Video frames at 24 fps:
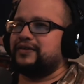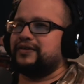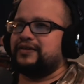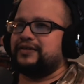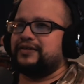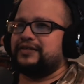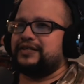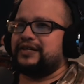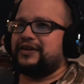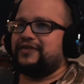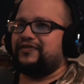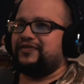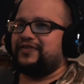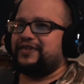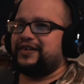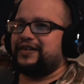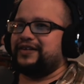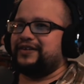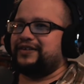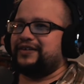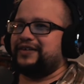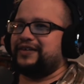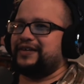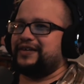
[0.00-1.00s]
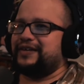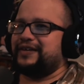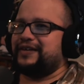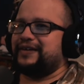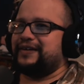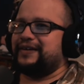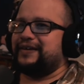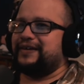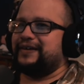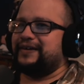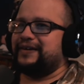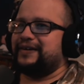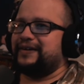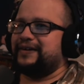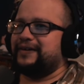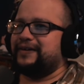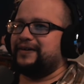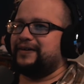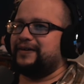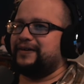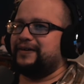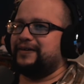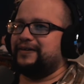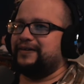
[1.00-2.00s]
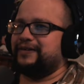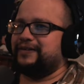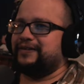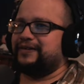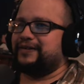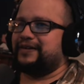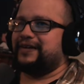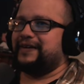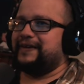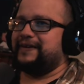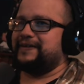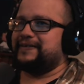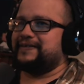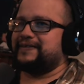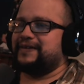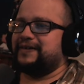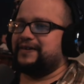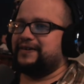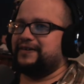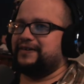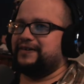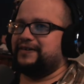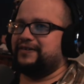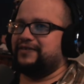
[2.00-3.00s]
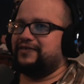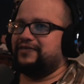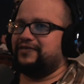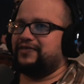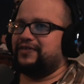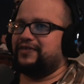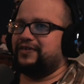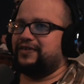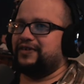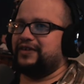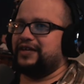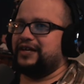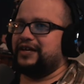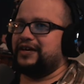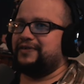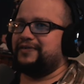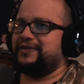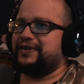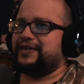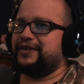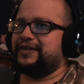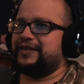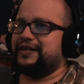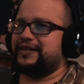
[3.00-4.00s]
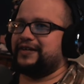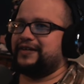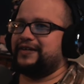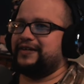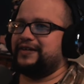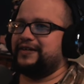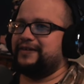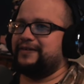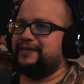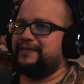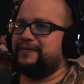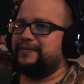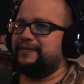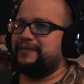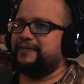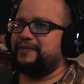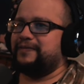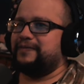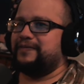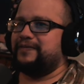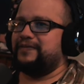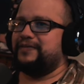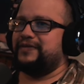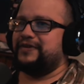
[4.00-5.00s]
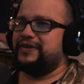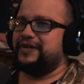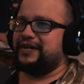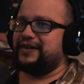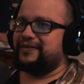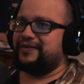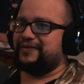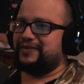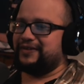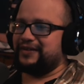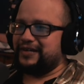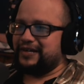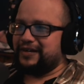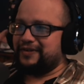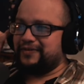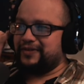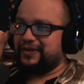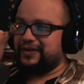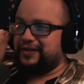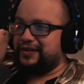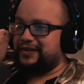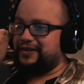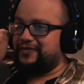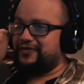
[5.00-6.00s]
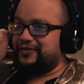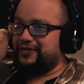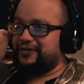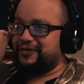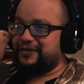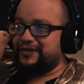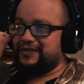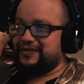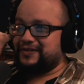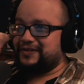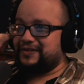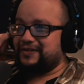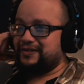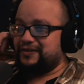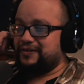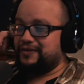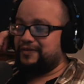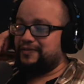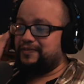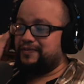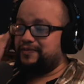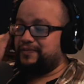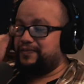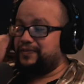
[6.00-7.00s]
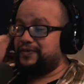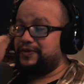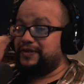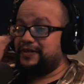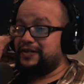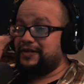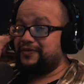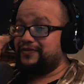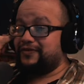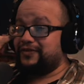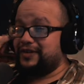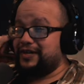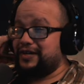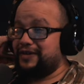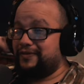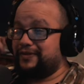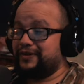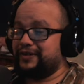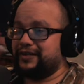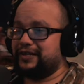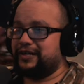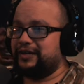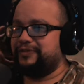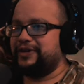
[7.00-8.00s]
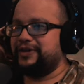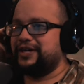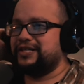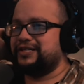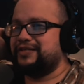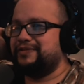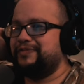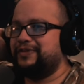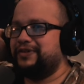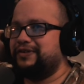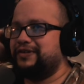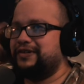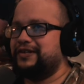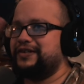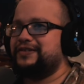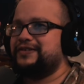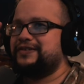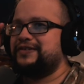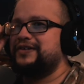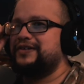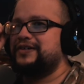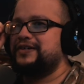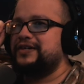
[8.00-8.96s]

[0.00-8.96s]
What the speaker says: Definitely another case of having a lot of kit, not really having a lot of focus, but definitely having a lot of possibilities.